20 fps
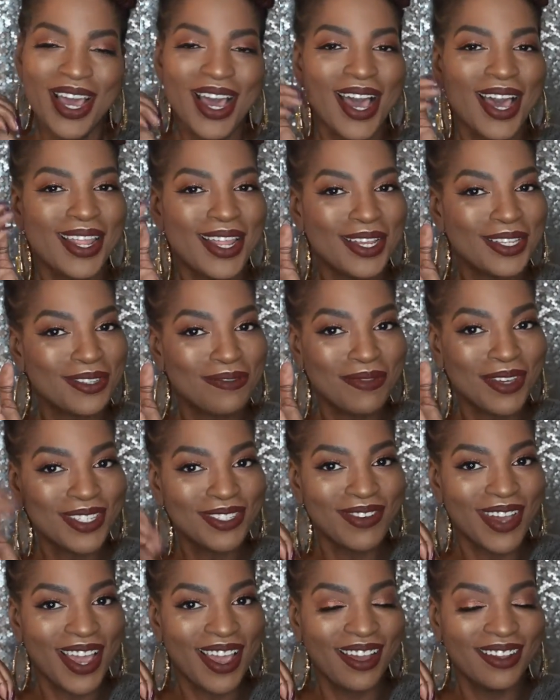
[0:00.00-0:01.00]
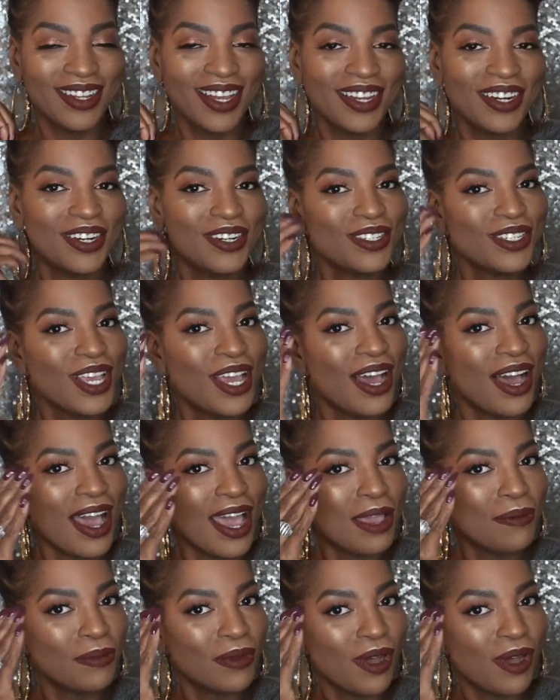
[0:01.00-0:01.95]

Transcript: I like to mix my highlighters. I am